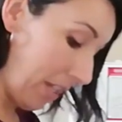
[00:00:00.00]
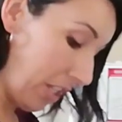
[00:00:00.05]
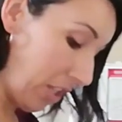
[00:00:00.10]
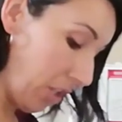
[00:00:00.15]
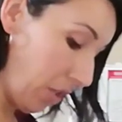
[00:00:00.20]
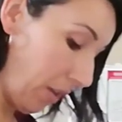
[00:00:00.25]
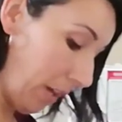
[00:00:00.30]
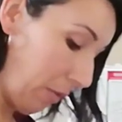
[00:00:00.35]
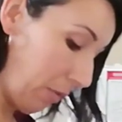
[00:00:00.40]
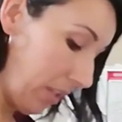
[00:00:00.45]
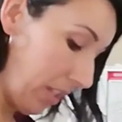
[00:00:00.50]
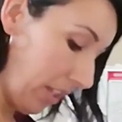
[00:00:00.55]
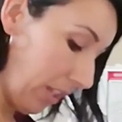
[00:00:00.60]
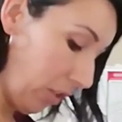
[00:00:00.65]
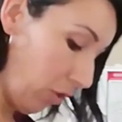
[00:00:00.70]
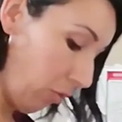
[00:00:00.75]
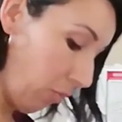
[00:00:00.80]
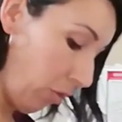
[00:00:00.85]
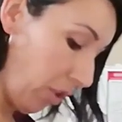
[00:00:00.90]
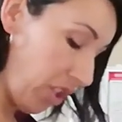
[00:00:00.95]
So I was a
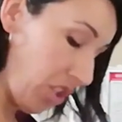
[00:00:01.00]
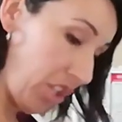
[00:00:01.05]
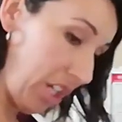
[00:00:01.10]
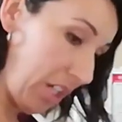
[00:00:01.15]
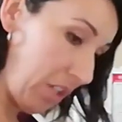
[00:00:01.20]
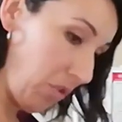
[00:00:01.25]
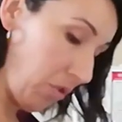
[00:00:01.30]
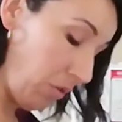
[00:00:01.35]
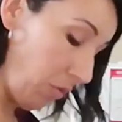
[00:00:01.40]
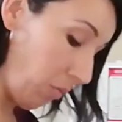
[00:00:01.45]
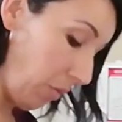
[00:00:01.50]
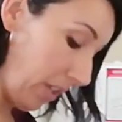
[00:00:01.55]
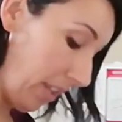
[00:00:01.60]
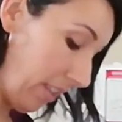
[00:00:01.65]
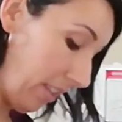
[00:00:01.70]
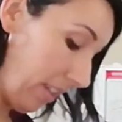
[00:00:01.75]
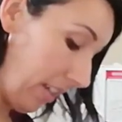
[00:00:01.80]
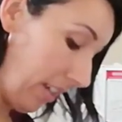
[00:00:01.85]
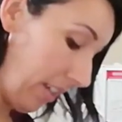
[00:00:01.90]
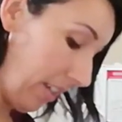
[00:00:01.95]
little more gentle
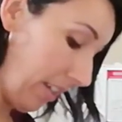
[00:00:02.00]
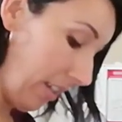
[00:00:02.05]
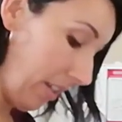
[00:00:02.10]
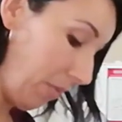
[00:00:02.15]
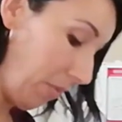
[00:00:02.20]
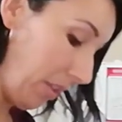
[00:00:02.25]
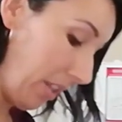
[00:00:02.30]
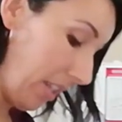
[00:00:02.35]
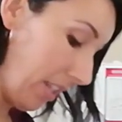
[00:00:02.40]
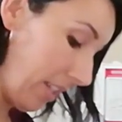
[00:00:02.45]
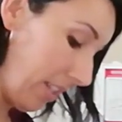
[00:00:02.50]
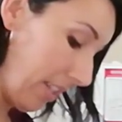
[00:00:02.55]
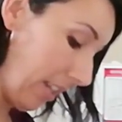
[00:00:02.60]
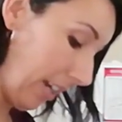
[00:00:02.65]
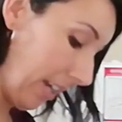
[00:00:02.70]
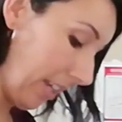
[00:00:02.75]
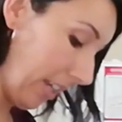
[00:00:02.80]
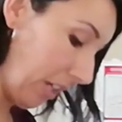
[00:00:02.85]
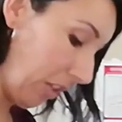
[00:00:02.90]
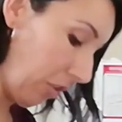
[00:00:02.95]
with the
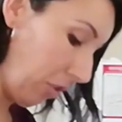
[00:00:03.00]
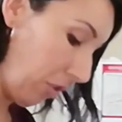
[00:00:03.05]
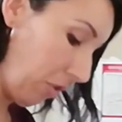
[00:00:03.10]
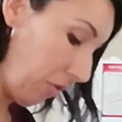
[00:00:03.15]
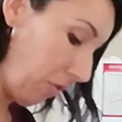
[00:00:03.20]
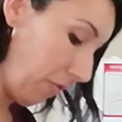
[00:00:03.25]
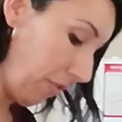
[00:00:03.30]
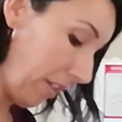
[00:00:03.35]
second clove,